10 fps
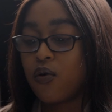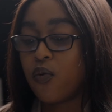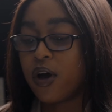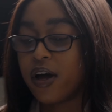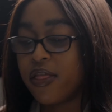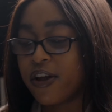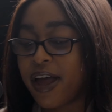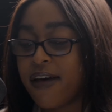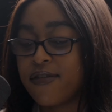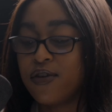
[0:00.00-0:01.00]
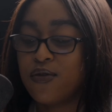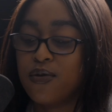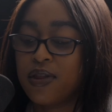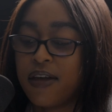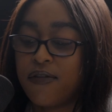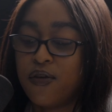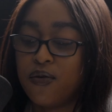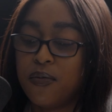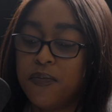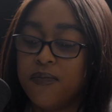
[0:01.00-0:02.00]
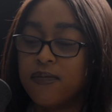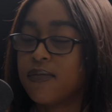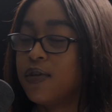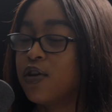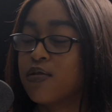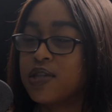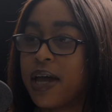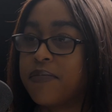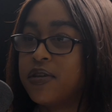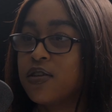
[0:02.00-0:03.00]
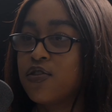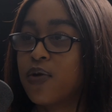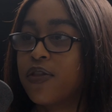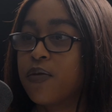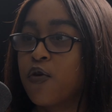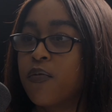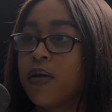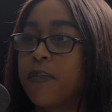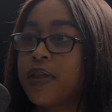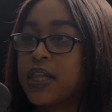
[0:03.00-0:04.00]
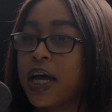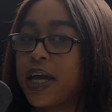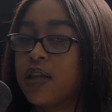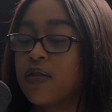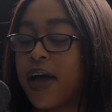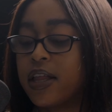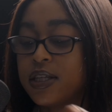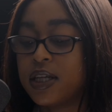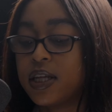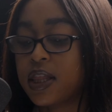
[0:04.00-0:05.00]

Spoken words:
what other avenues have you tapped into at the moment besides Valentina